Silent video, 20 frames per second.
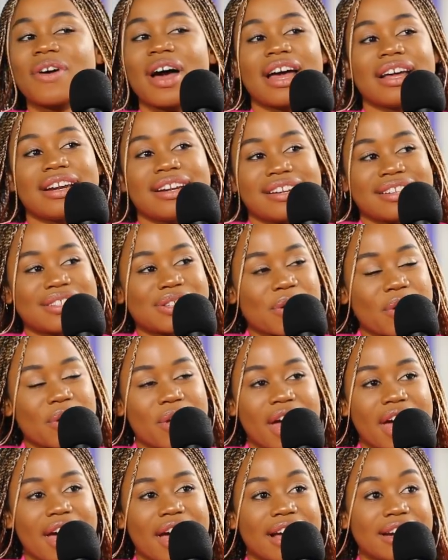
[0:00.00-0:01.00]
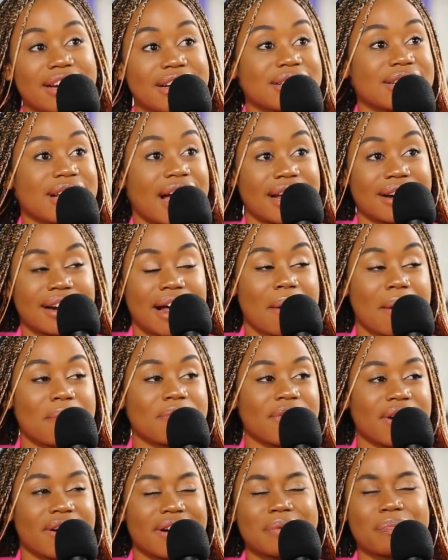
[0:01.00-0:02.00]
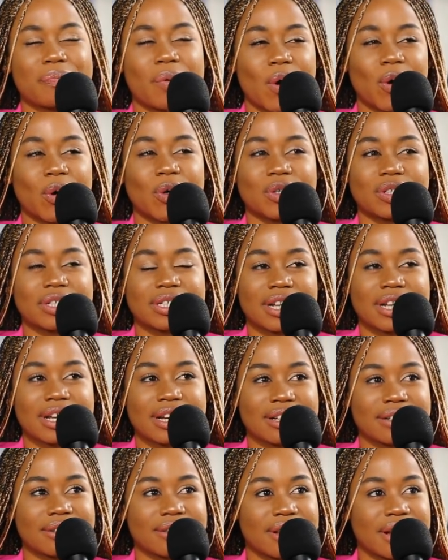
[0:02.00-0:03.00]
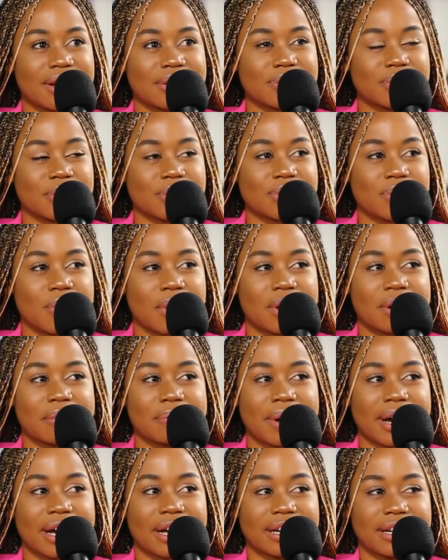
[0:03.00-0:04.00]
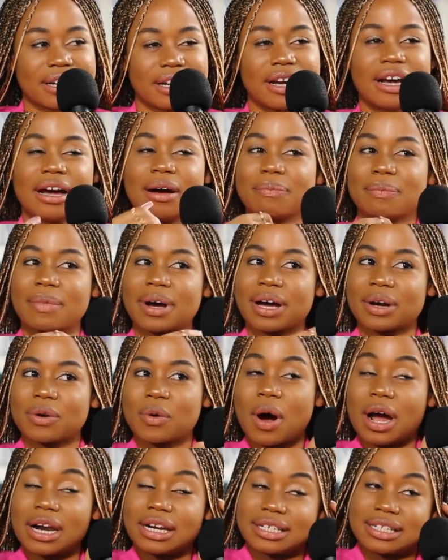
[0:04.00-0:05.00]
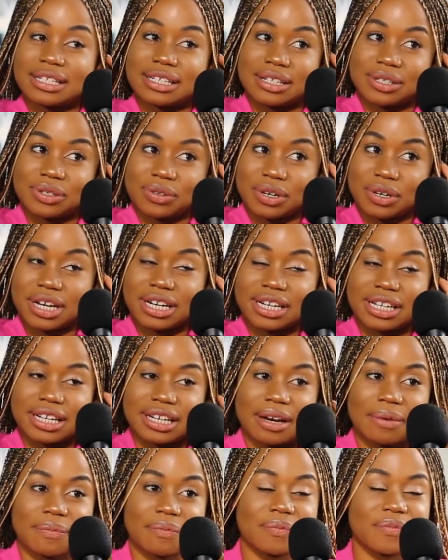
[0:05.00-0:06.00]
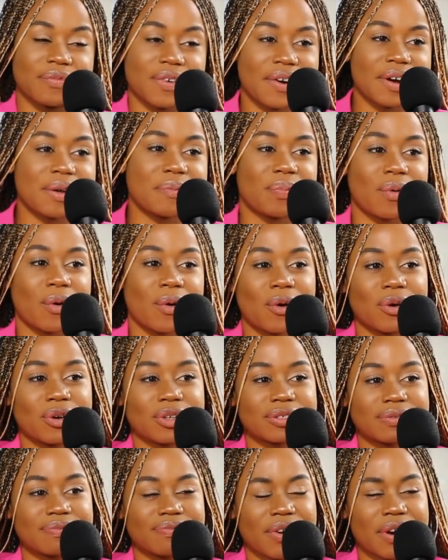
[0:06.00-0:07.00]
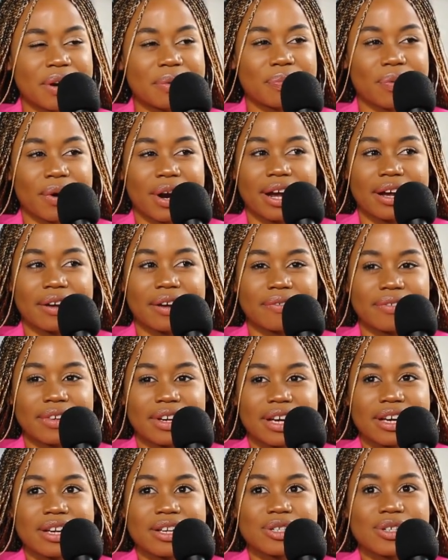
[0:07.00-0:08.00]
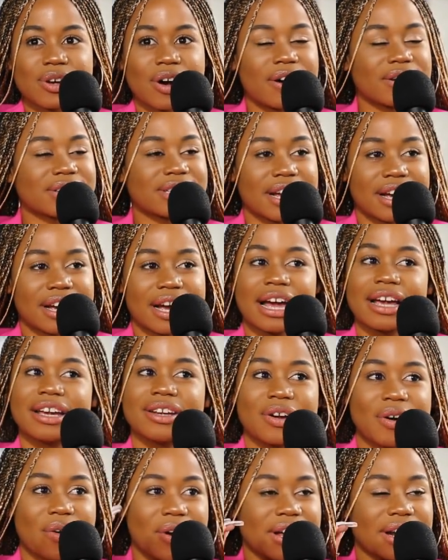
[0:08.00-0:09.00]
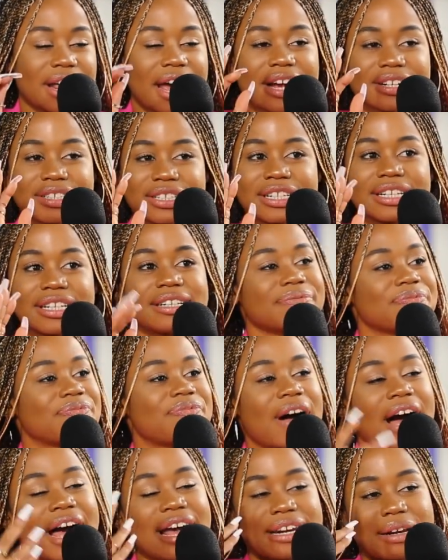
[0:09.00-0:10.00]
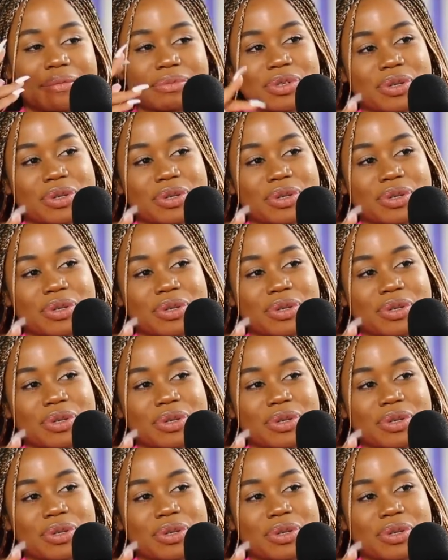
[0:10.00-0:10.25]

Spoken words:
fine. It's okay. I'm very bold. Those are one of my qualities. Really. I'm very bold, very brave. So I was like, you know what? Actually, fine. I'm